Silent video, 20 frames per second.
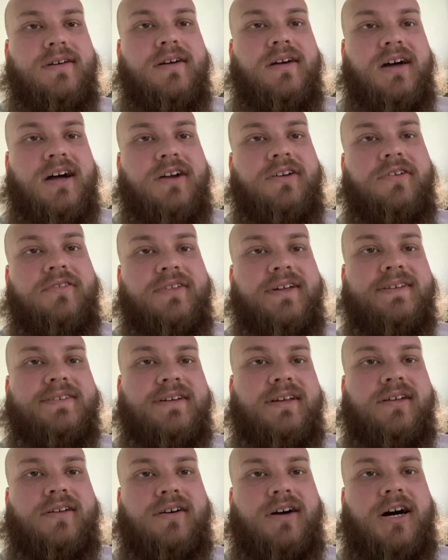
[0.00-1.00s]
I heard that's
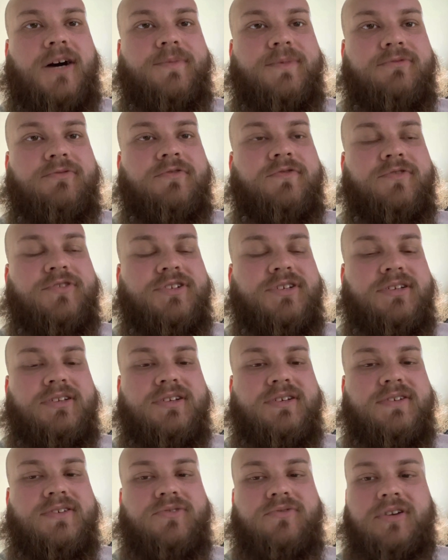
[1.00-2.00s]
kind of common with
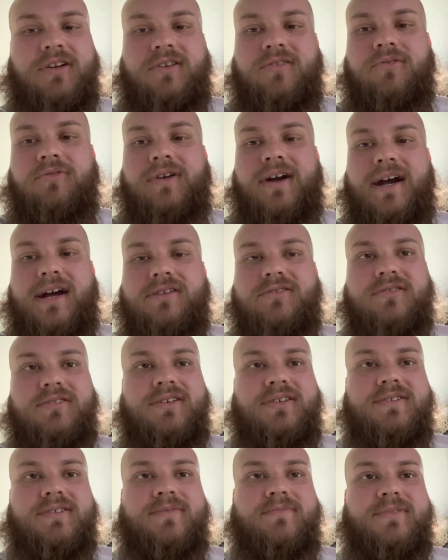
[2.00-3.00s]
Virginias. You'll get a little
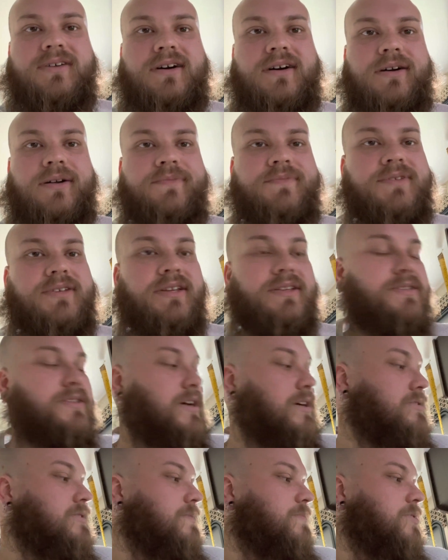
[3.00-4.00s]
ashiness sometimes, and it's
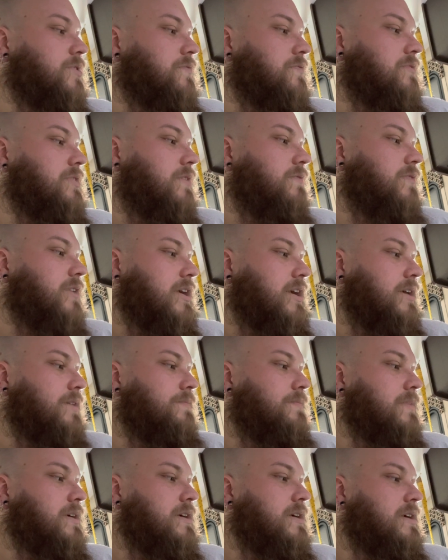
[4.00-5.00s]
actually perfectly fine.